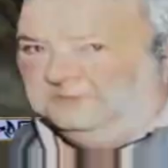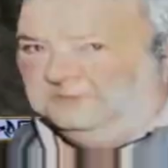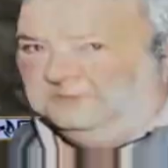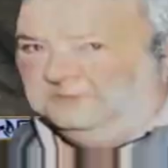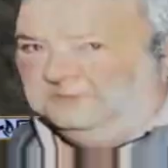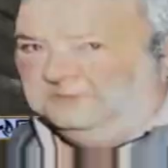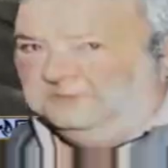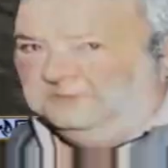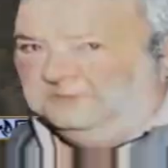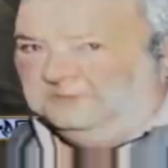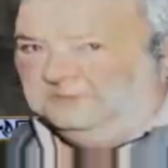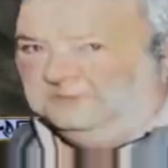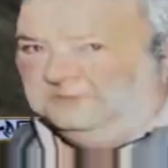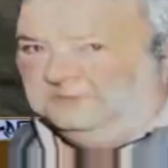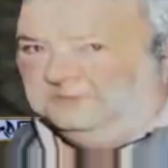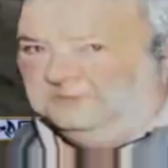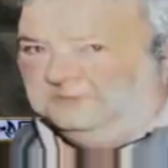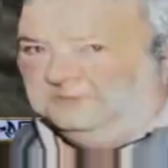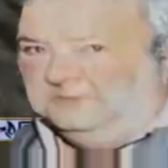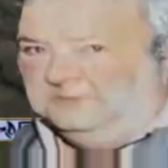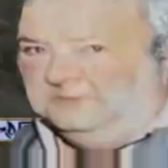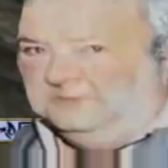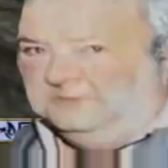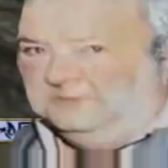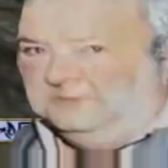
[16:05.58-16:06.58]

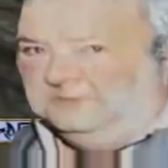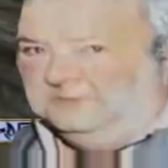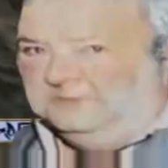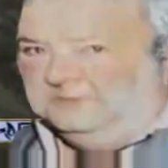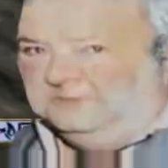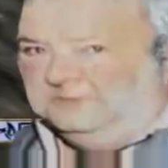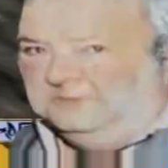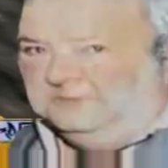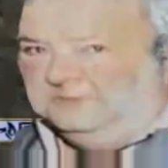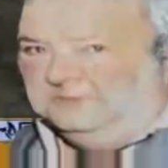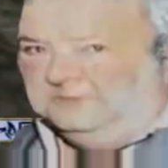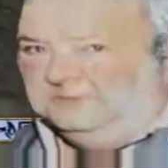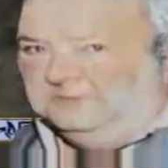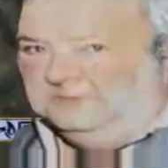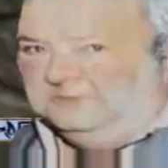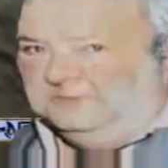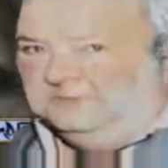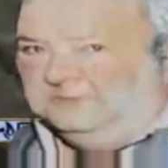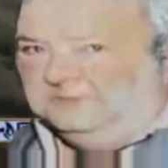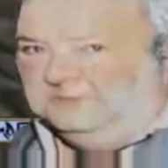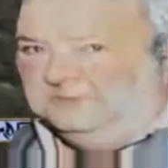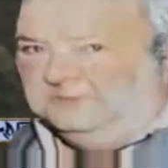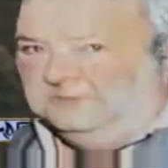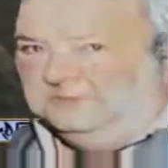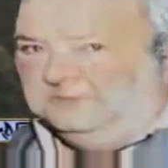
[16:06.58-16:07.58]

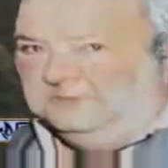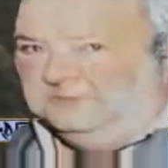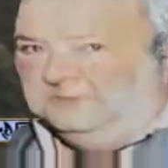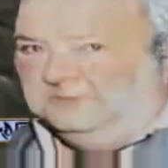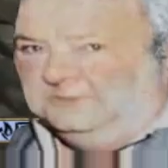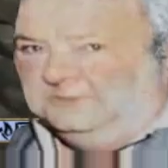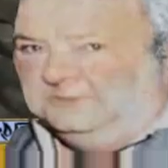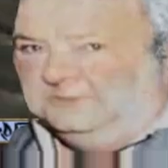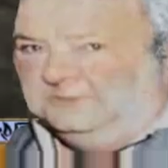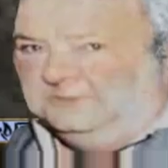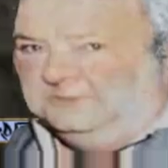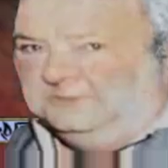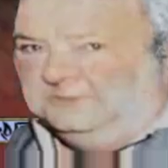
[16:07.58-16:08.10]
Nobody speaks.